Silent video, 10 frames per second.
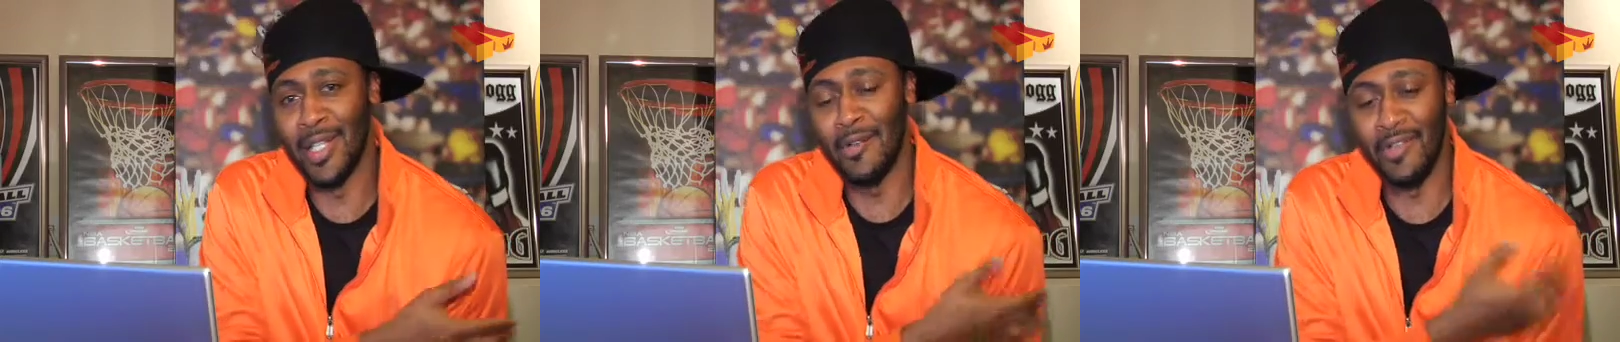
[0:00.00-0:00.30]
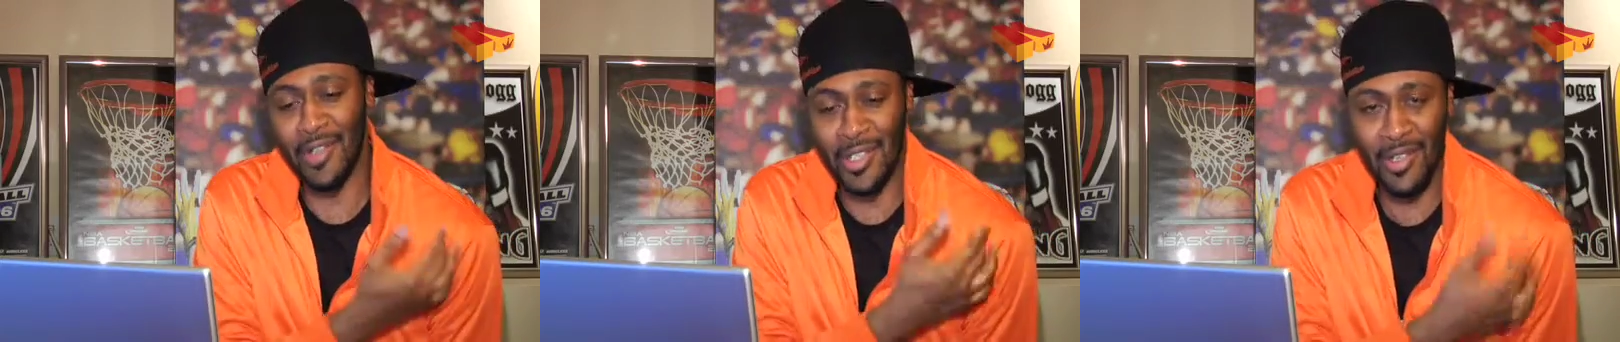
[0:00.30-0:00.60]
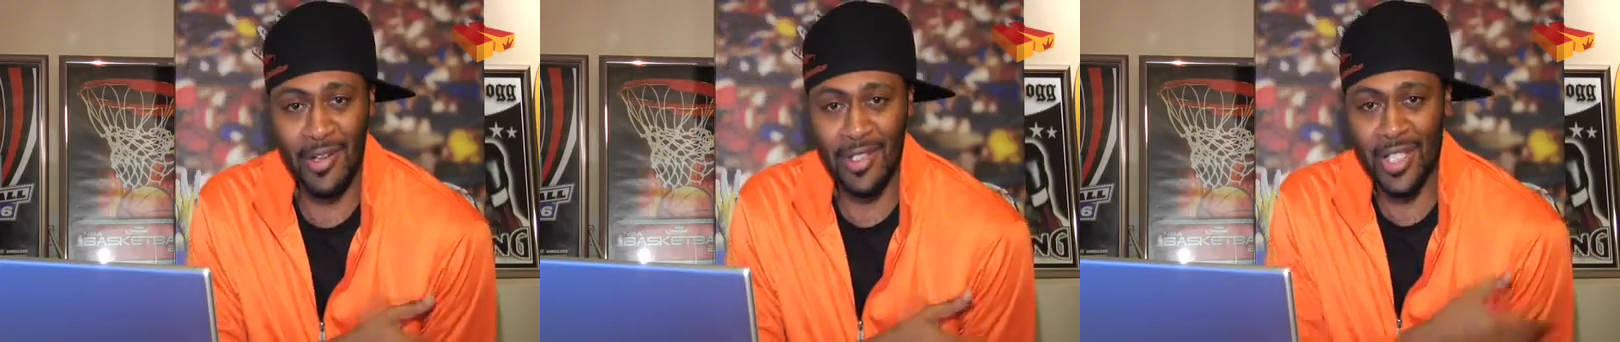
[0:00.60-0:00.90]
for a
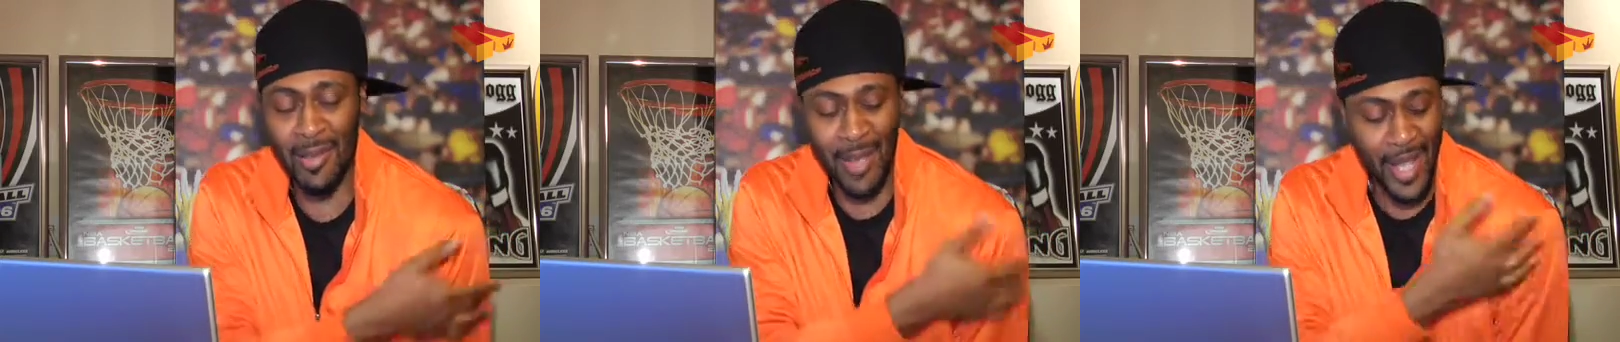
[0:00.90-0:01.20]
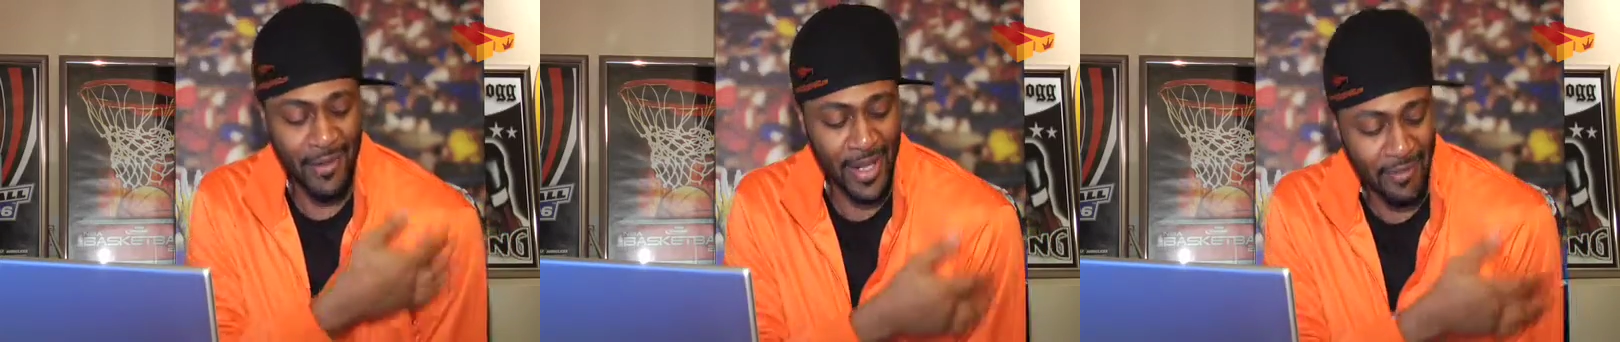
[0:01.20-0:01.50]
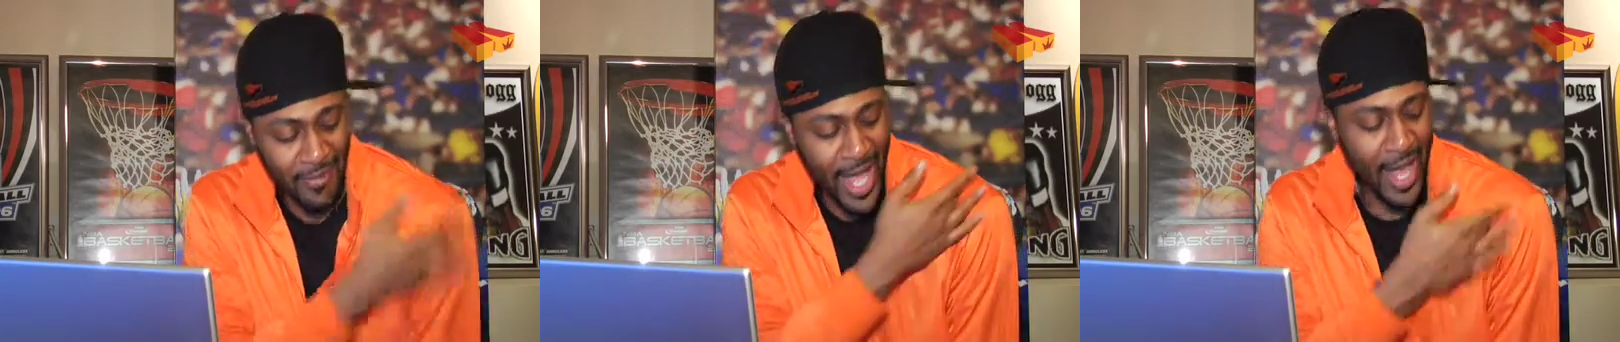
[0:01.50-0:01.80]
sergeant, they may have like
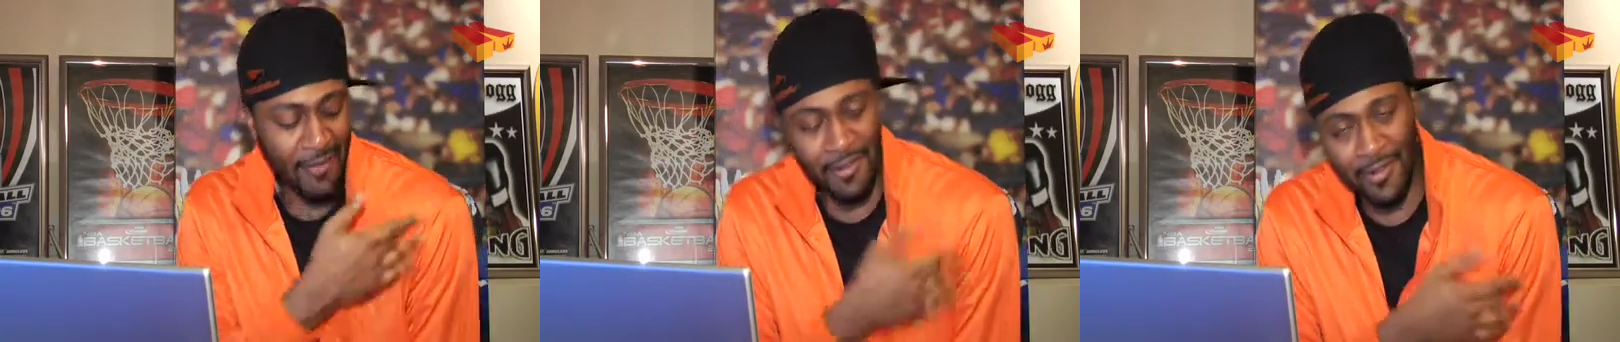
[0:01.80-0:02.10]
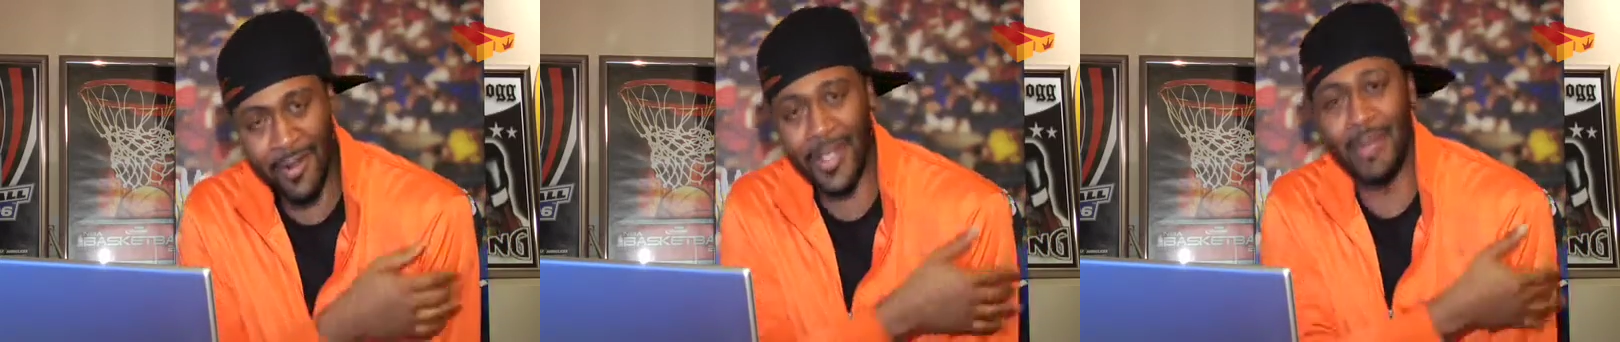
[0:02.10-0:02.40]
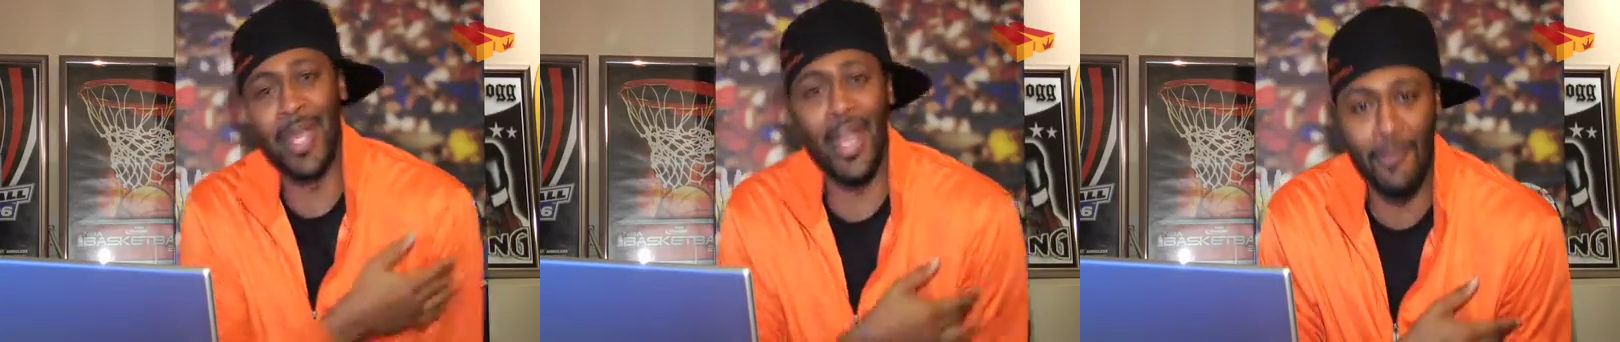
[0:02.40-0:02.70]
5 of them, or they
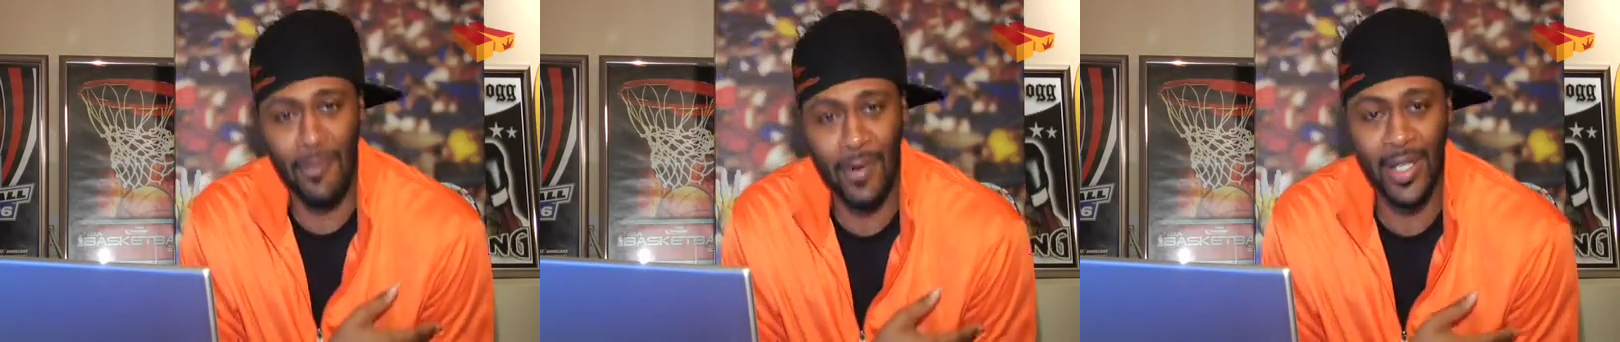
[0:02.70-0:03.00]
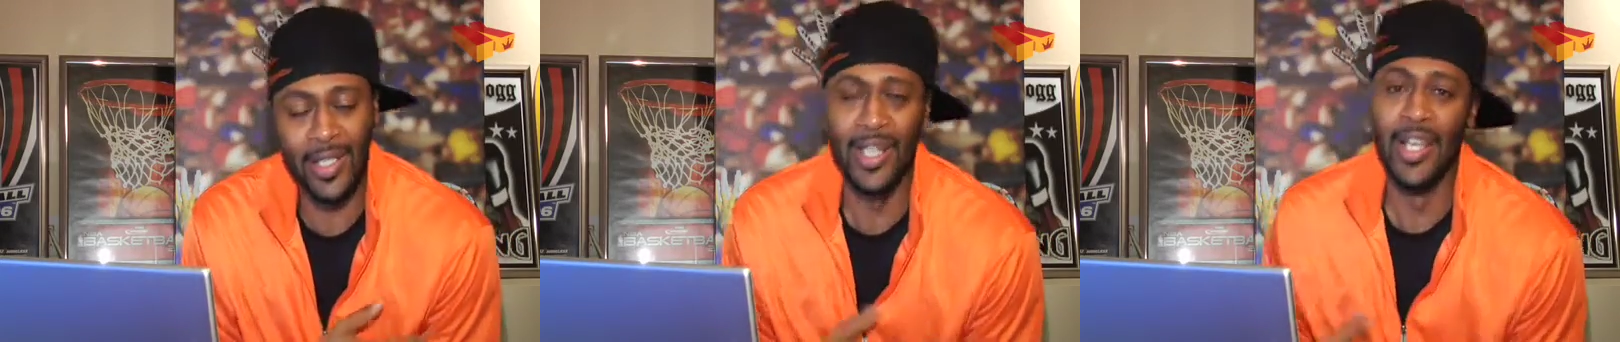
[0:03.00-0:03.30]
may have 1.